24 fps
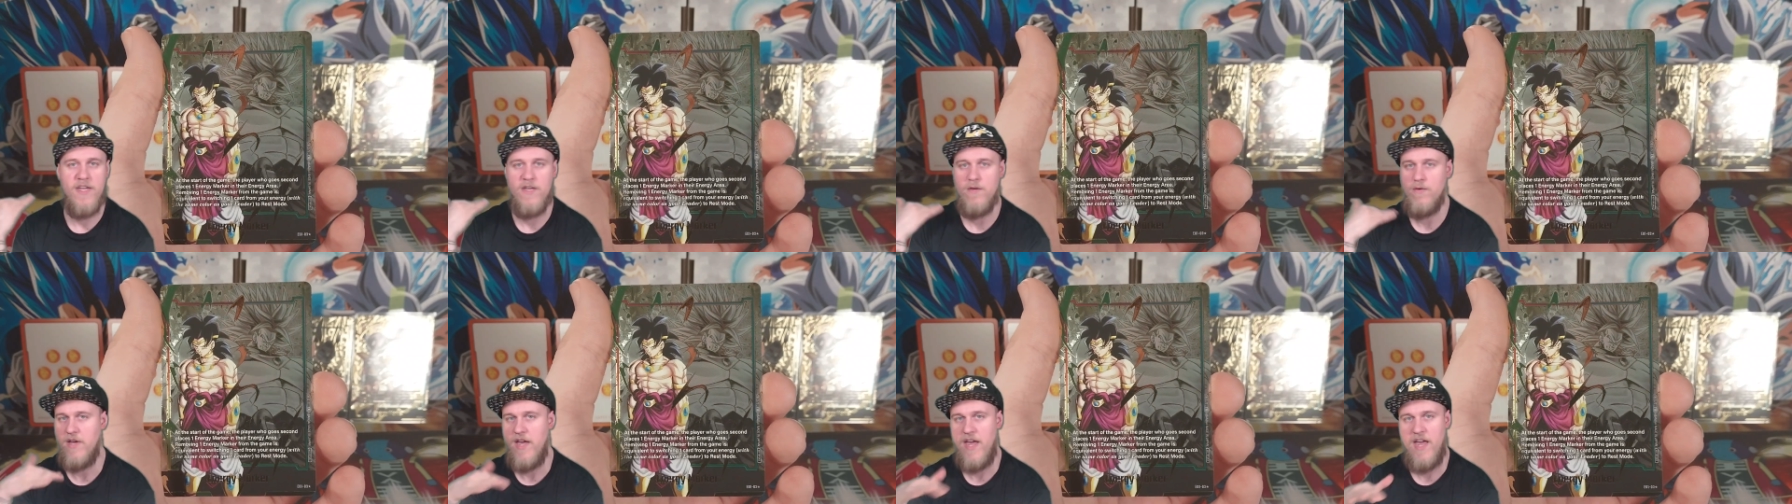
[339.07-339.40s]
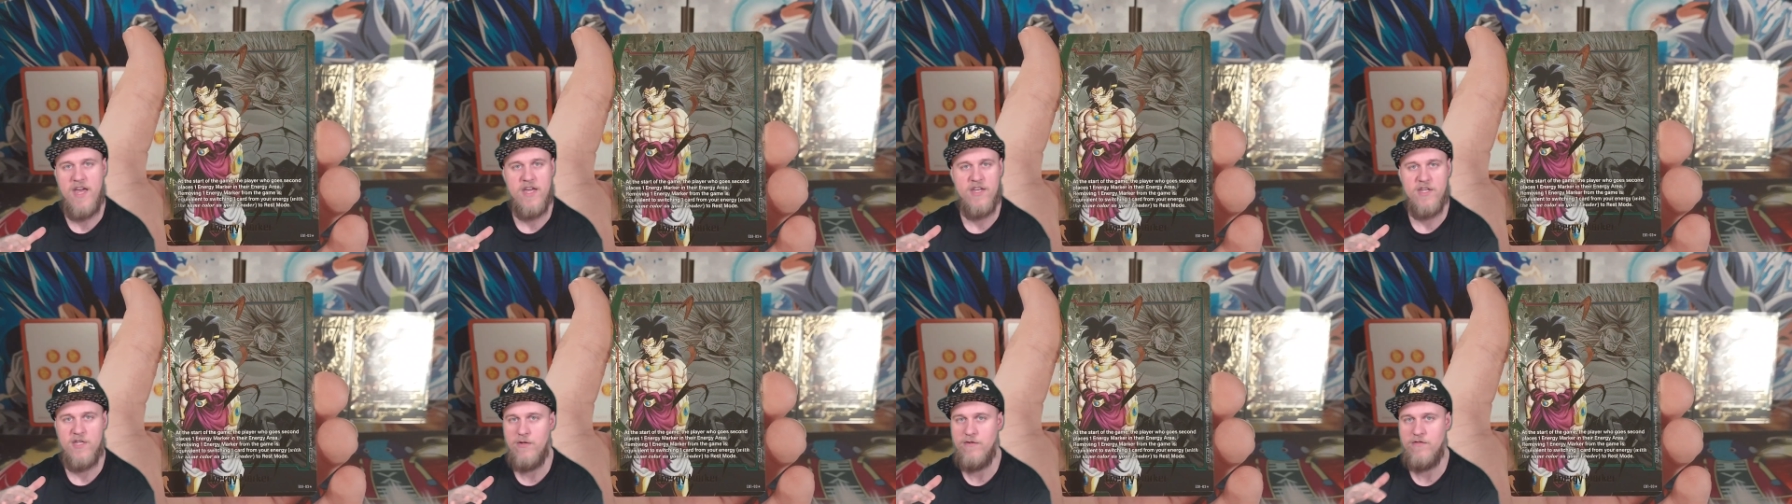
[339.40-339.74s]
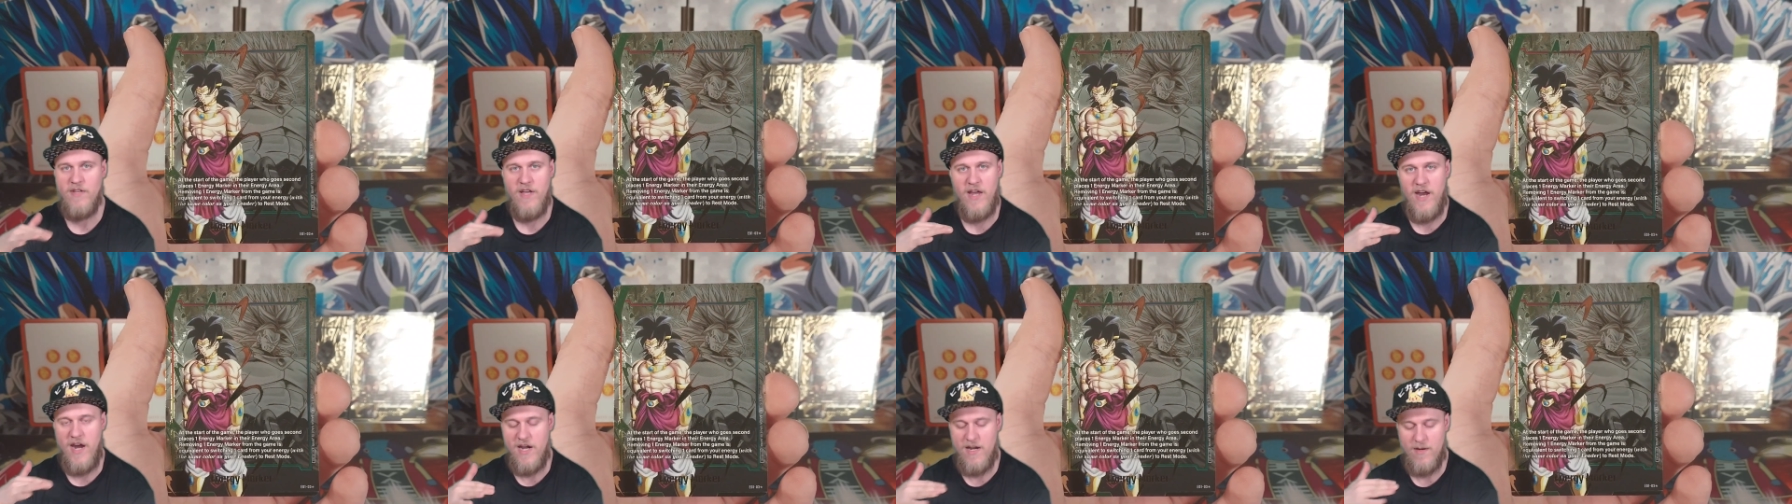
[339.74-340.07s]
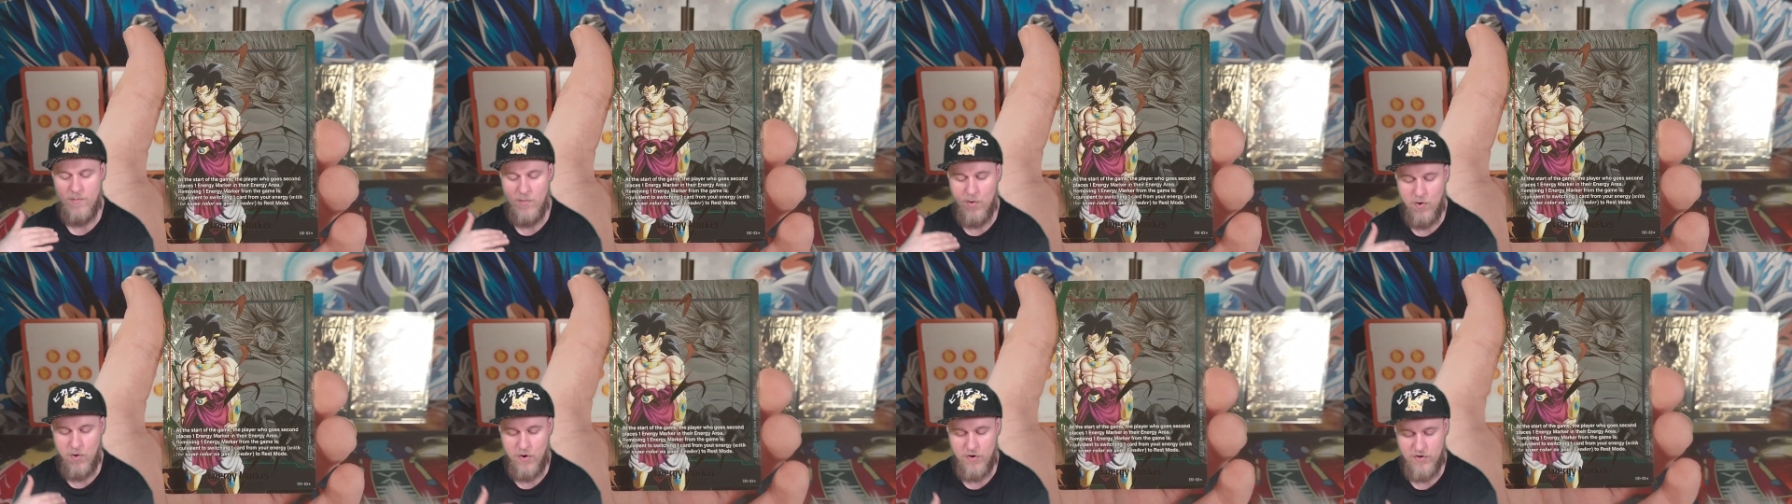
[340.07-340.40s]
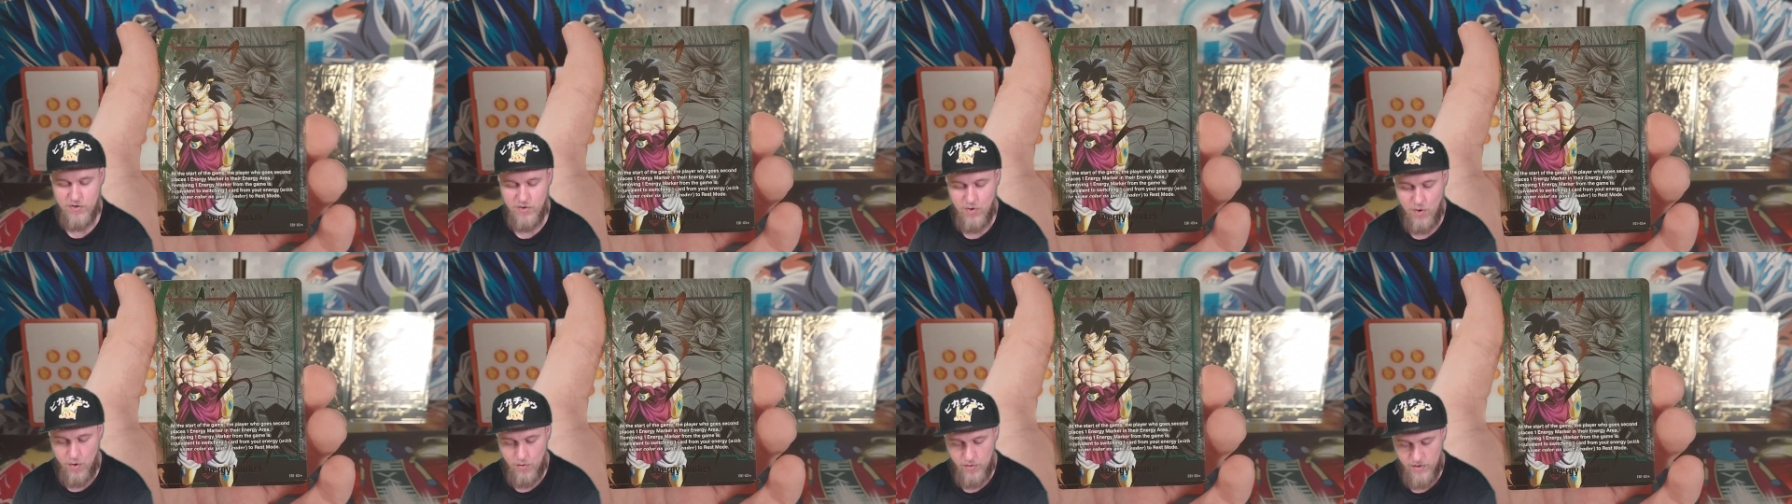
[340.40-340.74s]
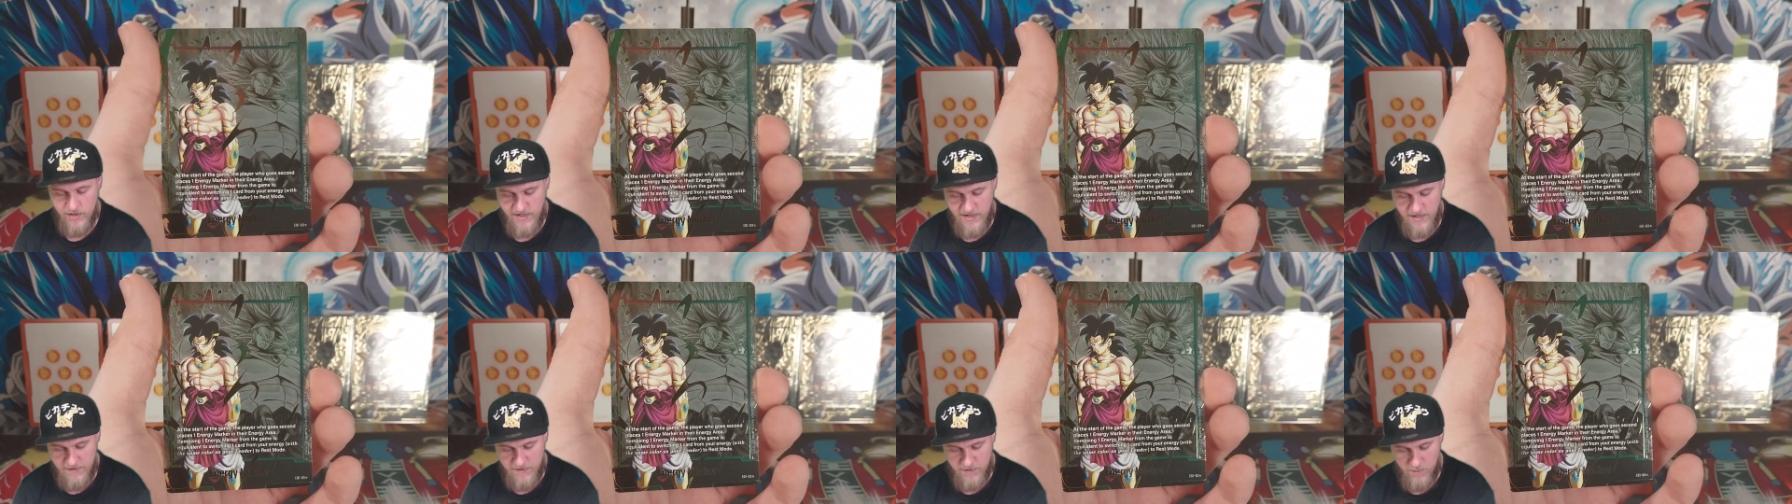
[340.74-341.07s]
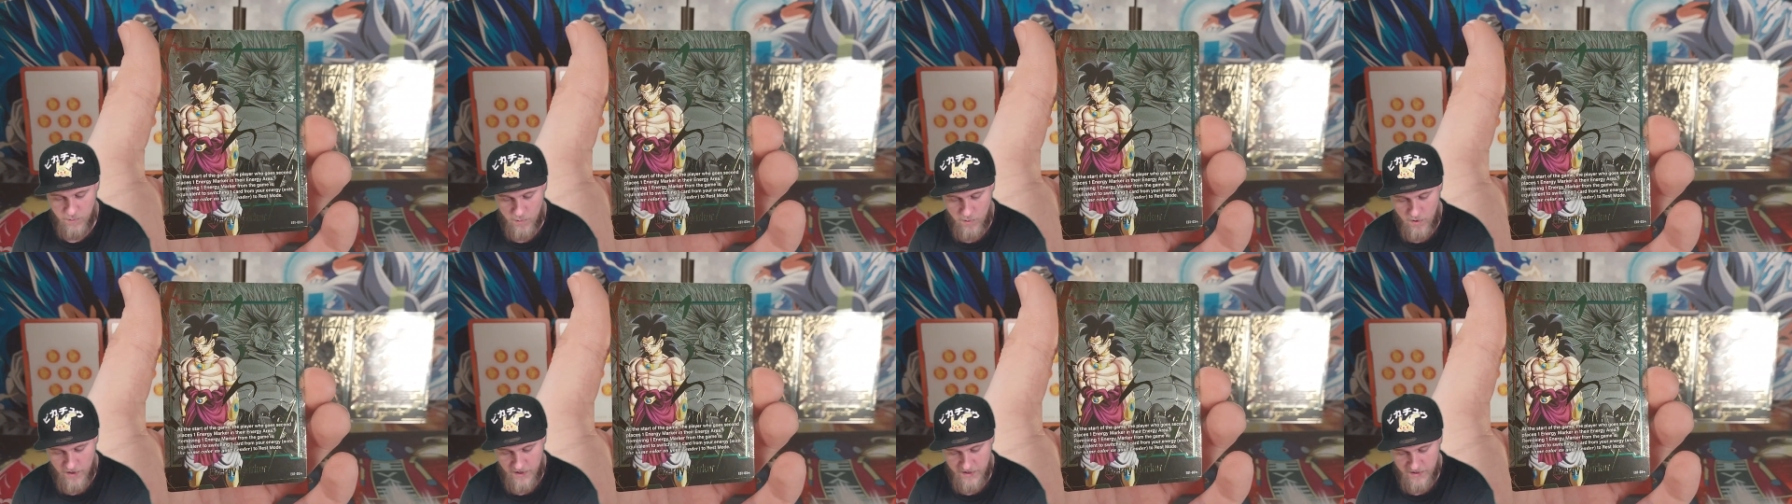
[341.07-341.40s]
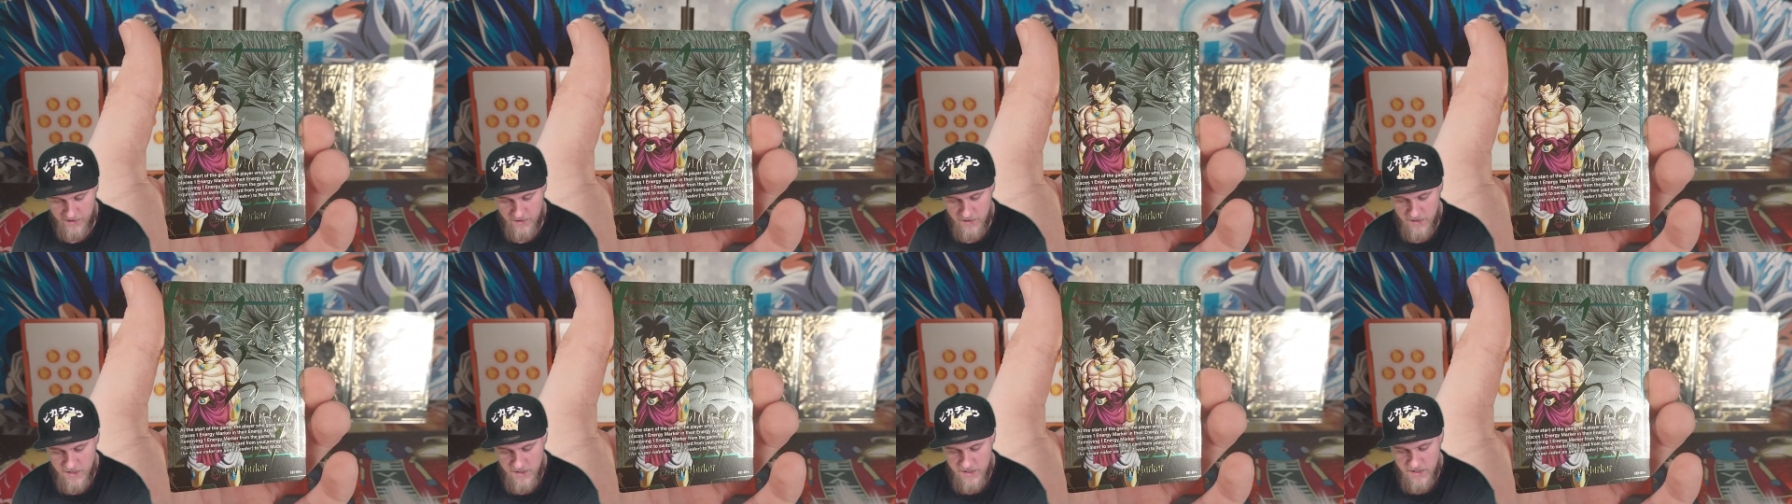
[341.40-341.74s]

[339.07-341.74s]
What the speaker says: You can't use it anymore, and you only get the one.